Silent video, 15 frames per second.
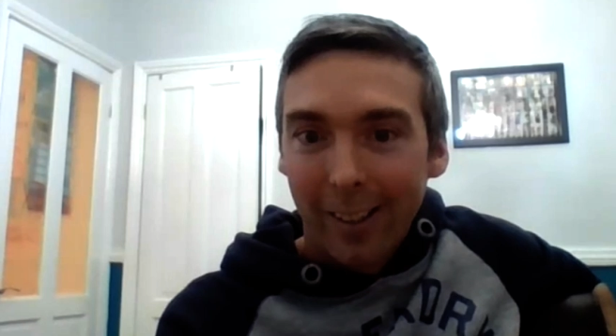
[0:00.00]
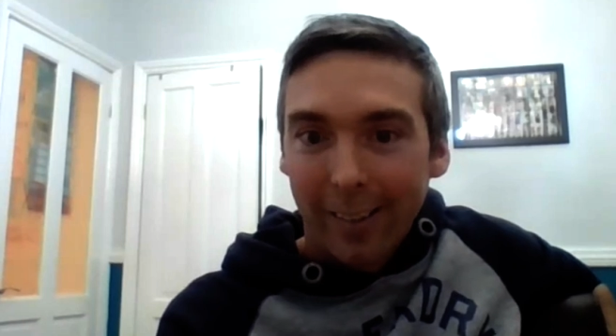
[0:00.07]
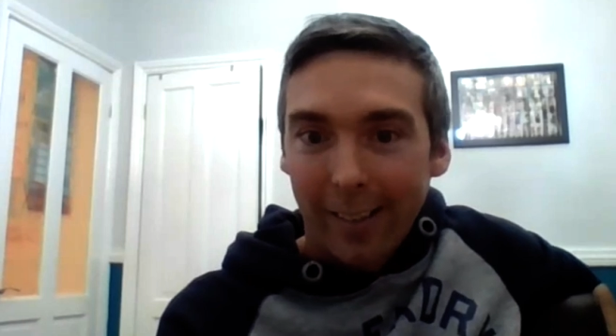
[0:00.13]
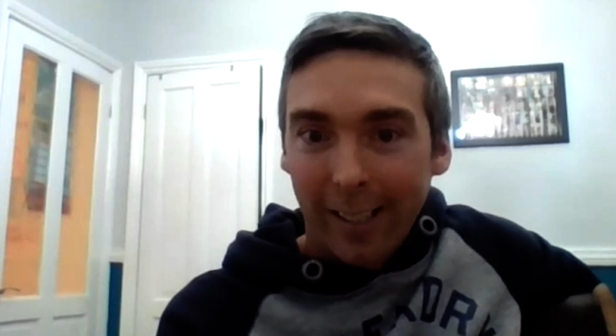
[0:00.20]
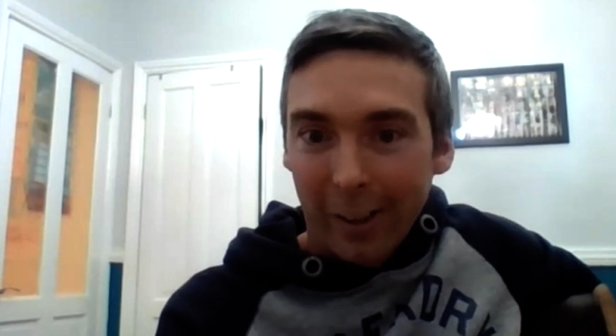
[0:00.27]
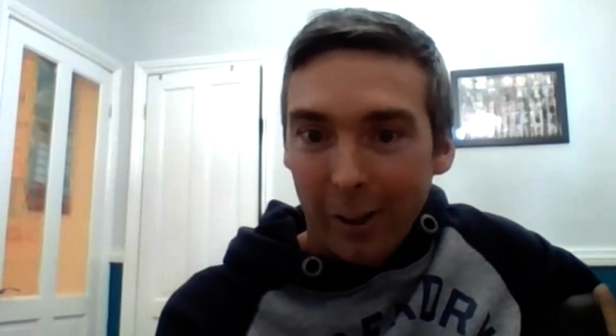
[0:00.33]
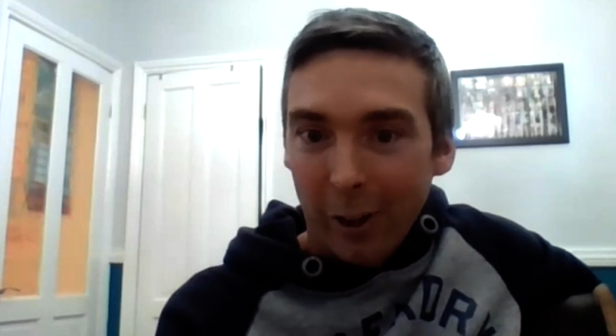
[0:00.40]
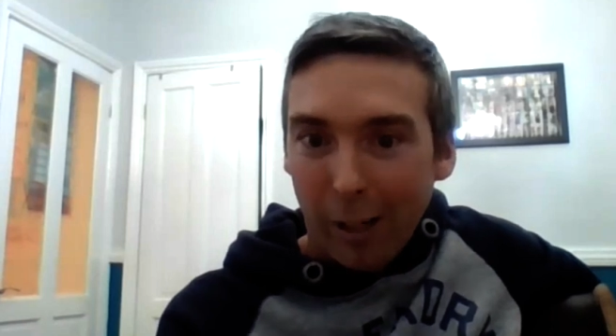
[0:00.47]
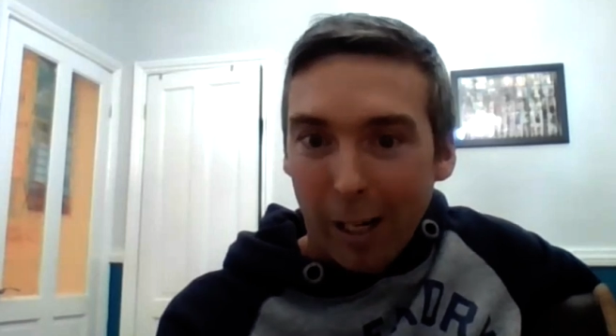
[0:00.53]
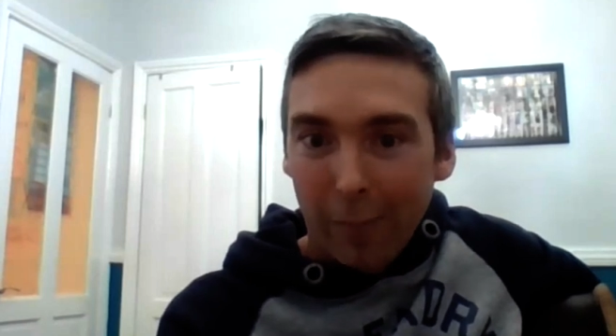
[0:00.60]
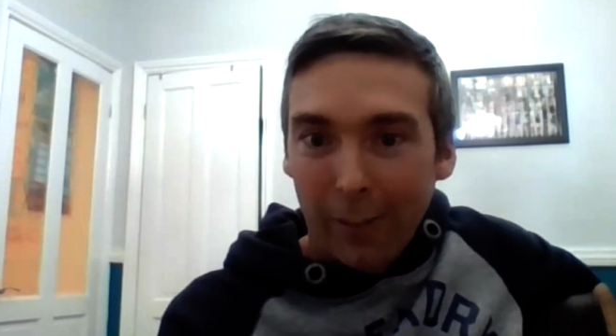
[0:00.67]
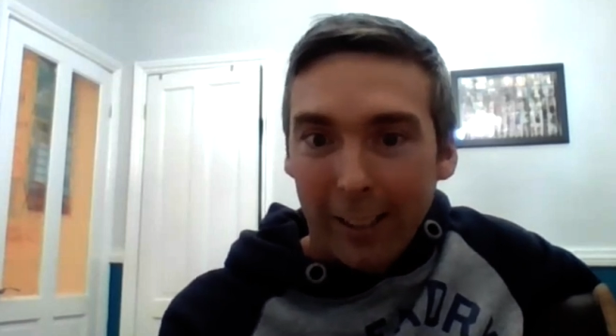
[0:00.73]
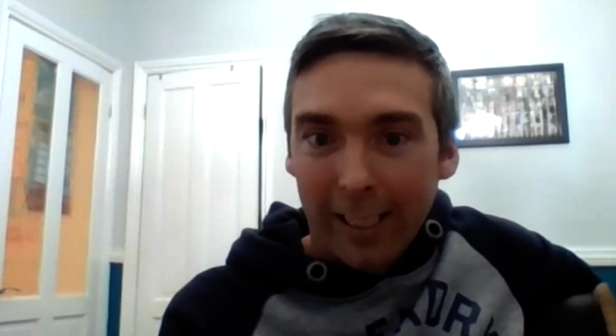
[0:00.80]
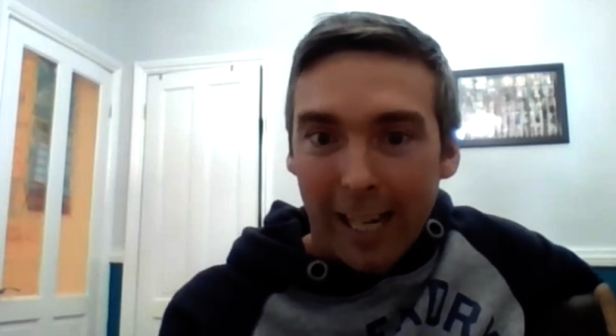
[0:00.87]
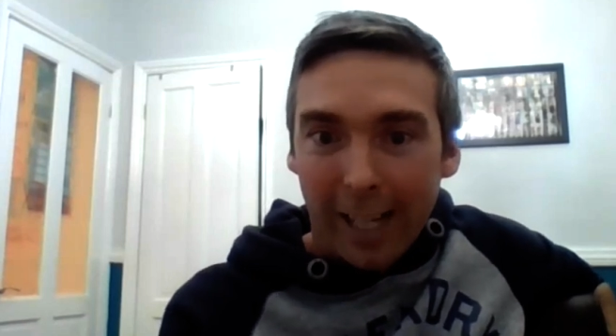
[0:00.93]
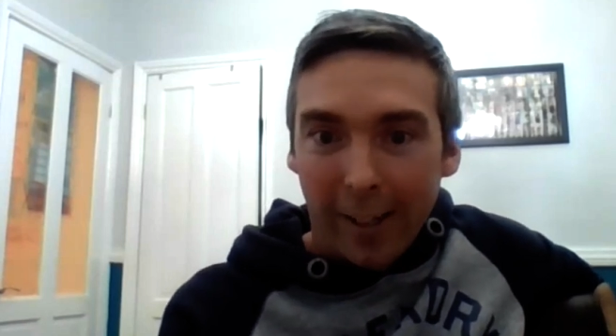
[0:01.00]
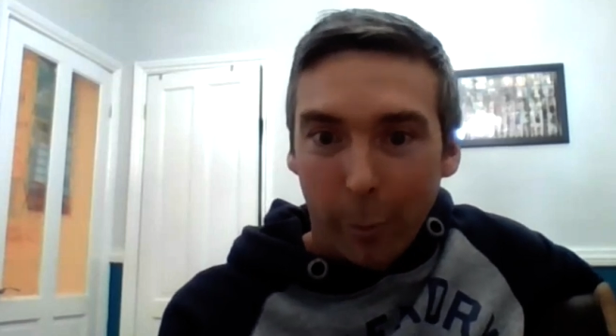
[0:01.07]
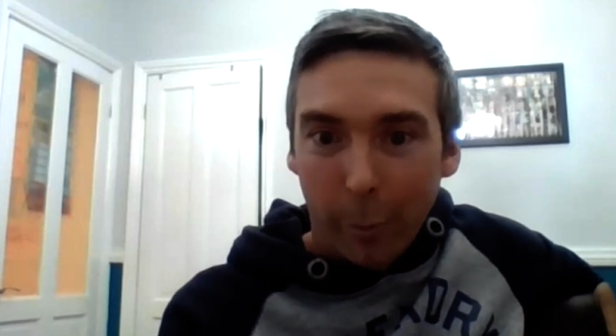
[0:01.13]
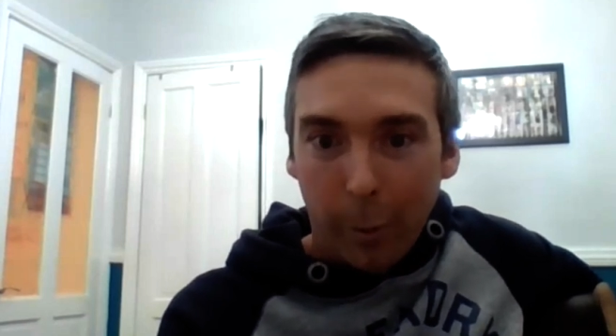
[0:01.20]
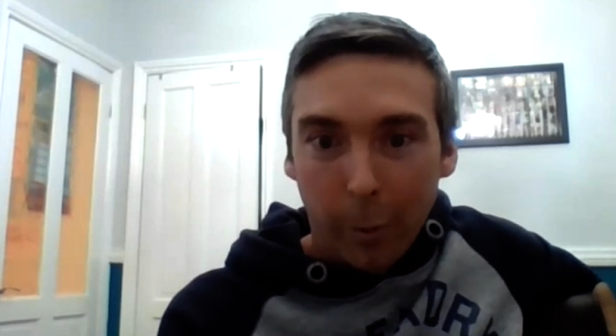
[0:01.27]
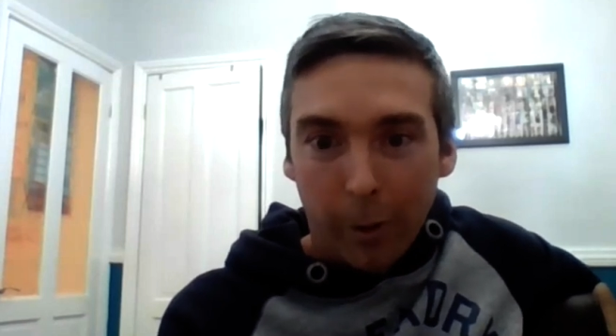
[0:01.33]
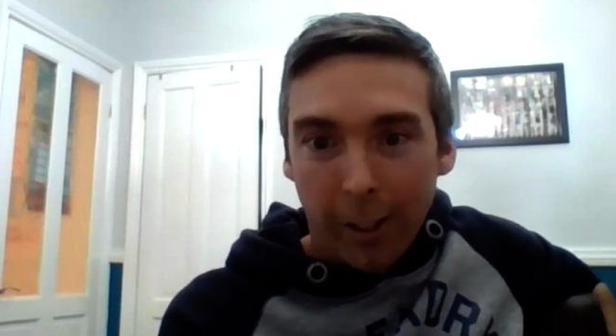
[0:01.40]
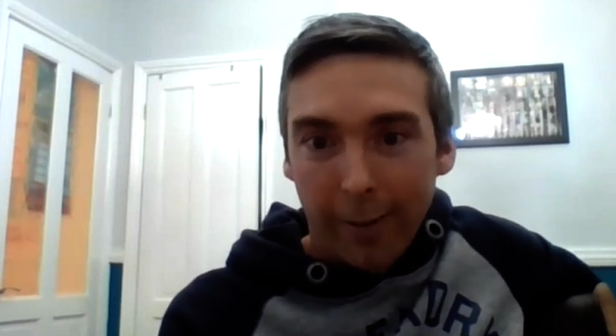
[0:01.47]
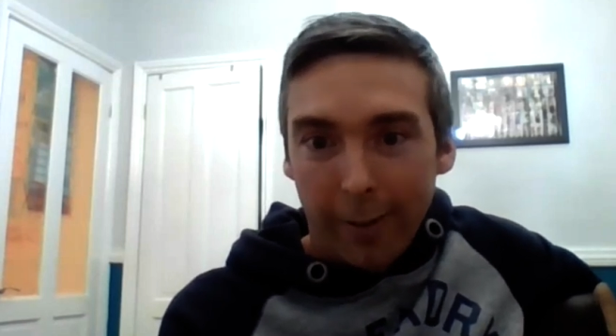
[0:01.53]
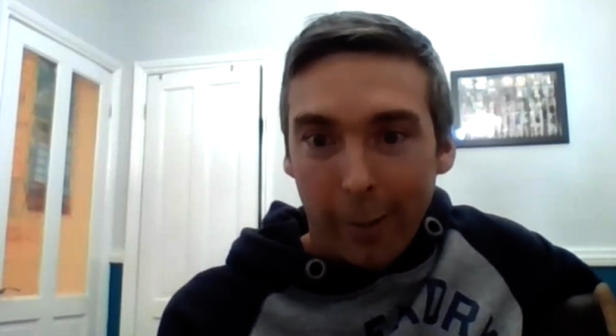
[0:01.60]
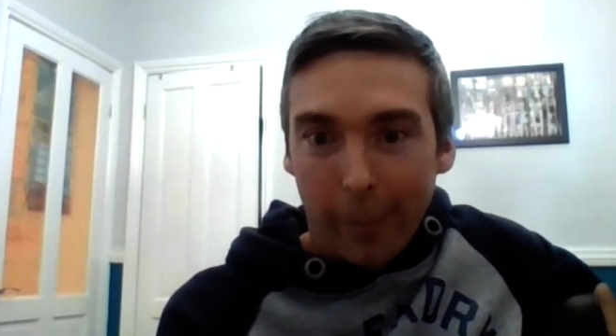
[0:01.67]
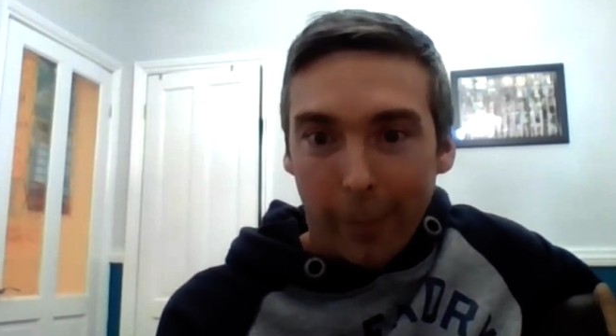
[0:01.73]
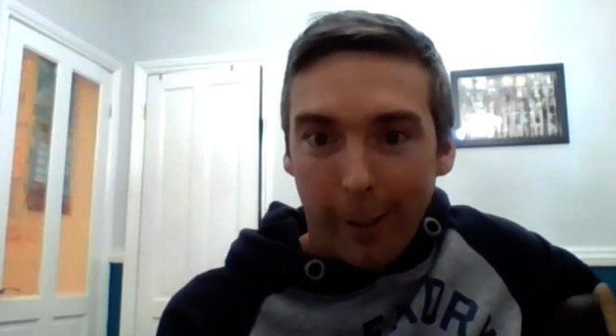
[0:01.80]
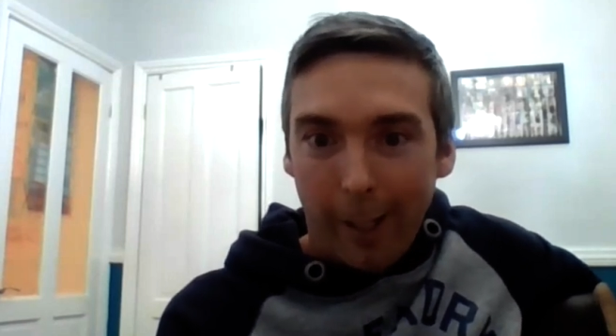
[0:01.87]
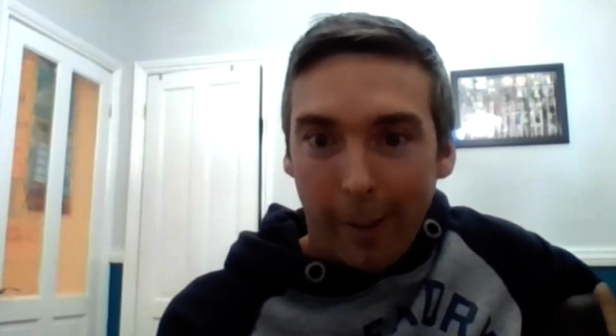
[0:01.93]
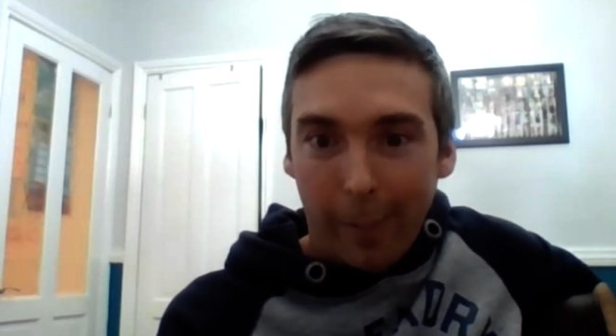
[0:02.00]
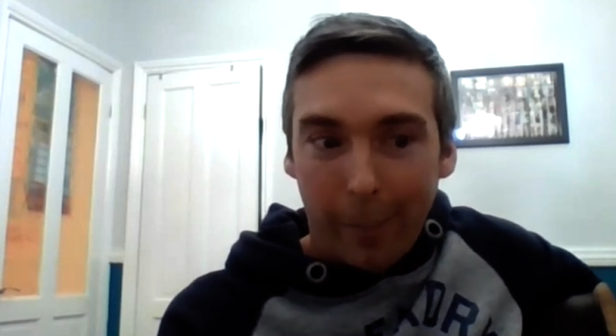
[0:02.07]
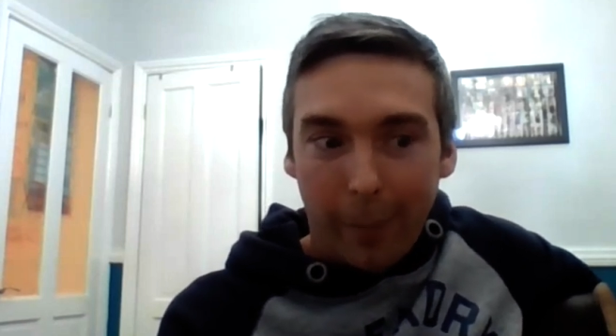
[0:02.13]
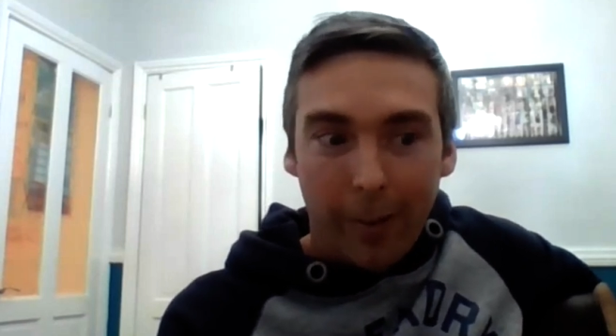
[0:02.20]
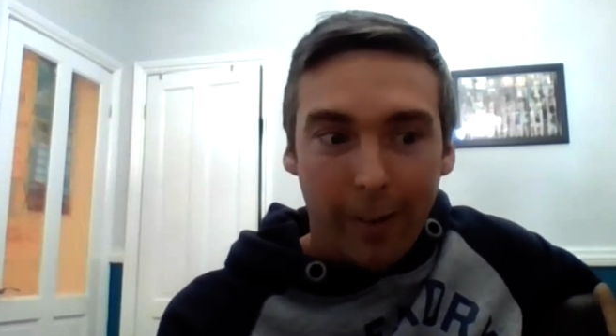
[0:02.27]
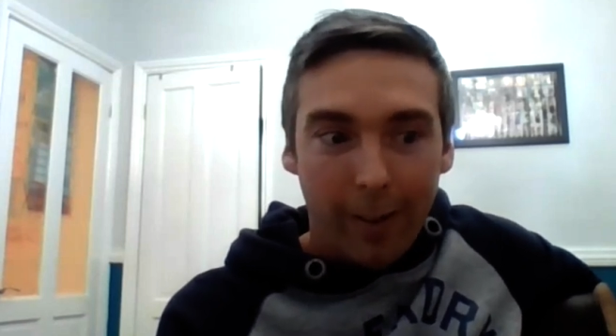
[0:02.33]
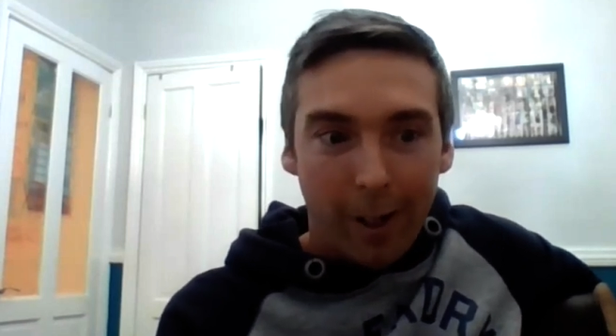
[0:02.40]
they can travel again, the world does open up,